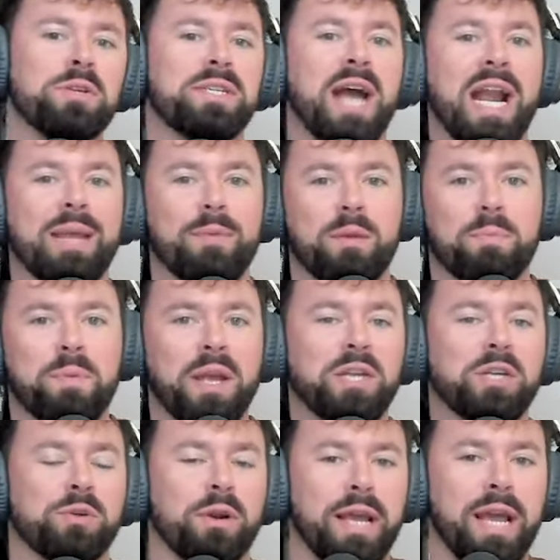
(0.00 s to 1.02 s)
dynamic
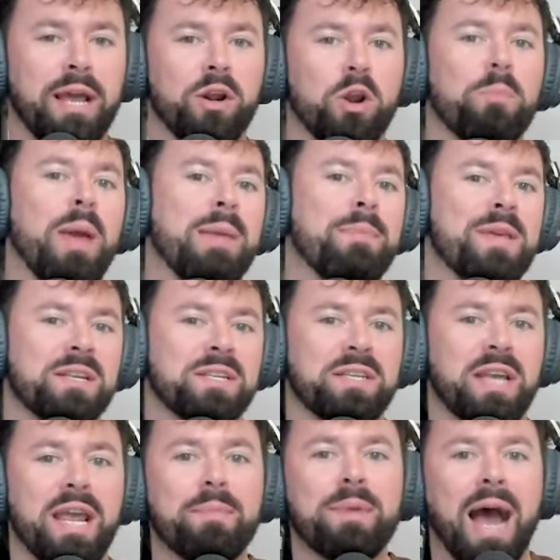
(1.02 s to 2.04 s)
pitcher and hitter may be the
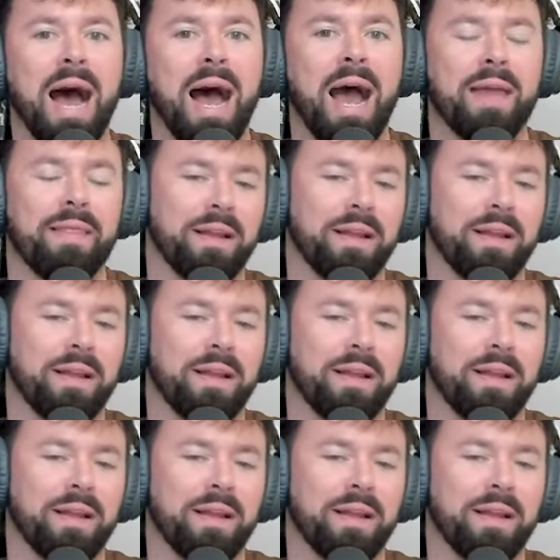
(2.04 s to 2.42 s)
same guy.